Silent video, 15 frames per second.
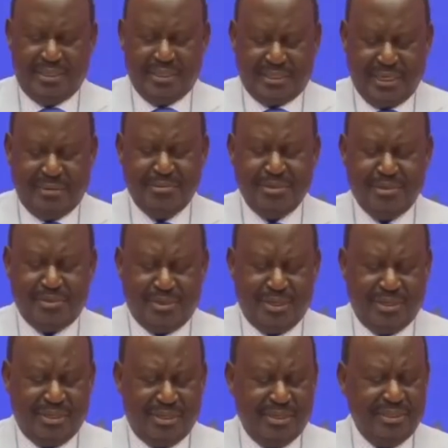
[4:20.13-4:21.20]
The coming
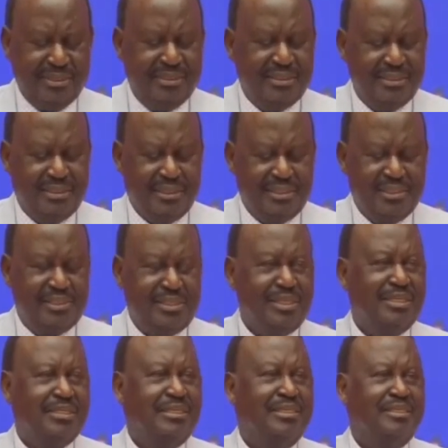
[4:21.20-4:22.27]
together
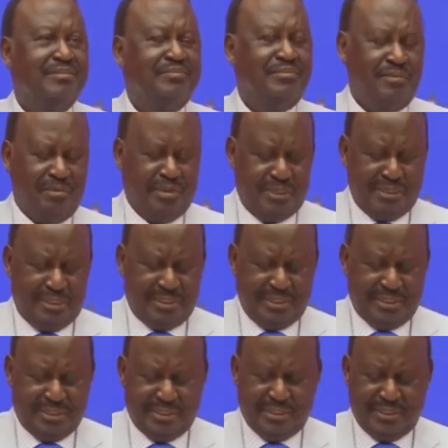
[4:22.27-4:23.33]
started informally,
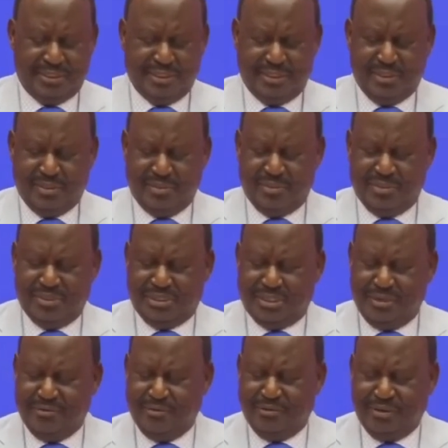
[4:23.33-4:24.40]
with
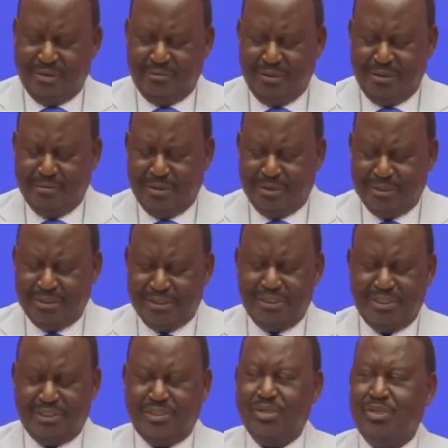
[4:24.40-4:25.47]
some of our members
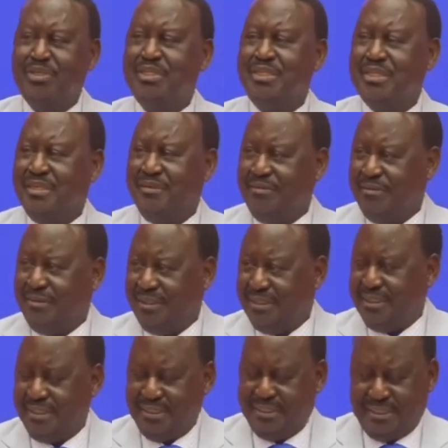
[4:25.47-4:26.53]
joining the
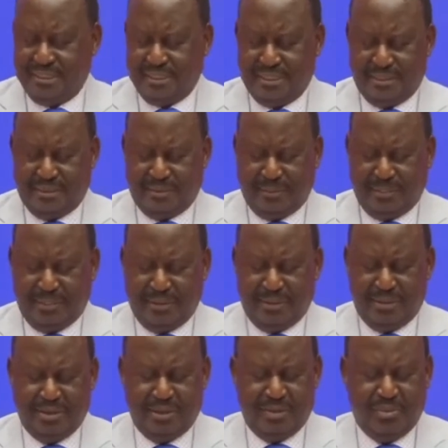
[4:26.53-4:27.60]
government.
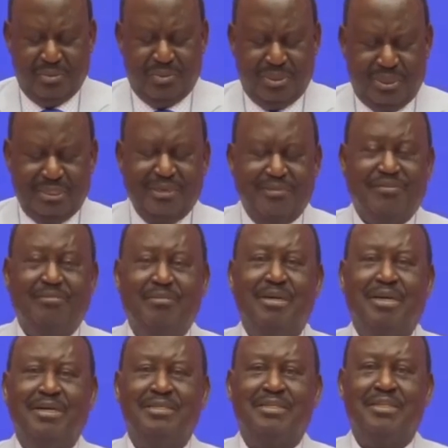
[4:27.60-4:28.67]
We later
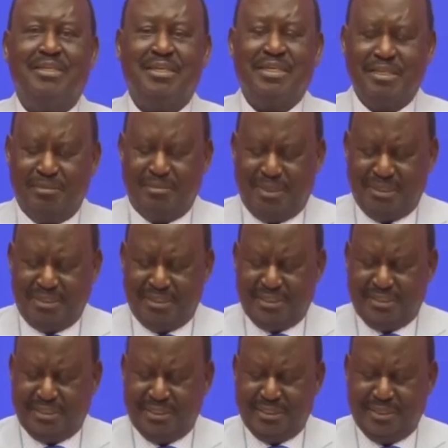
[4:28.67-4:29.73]
formalized the
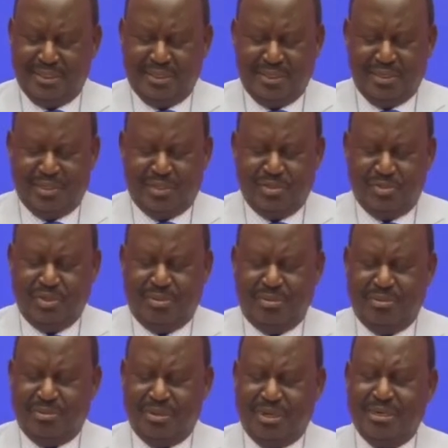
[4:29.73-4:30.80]
arrangements through a
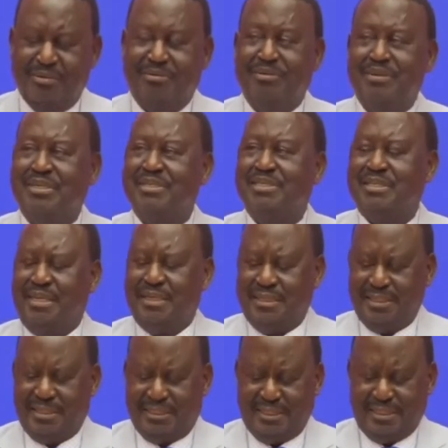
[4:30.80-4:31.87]
memorandum of
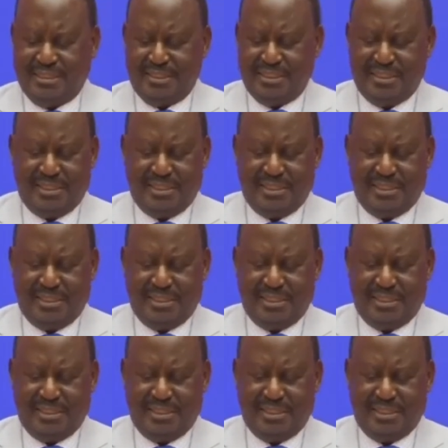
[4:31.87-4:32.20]
understanding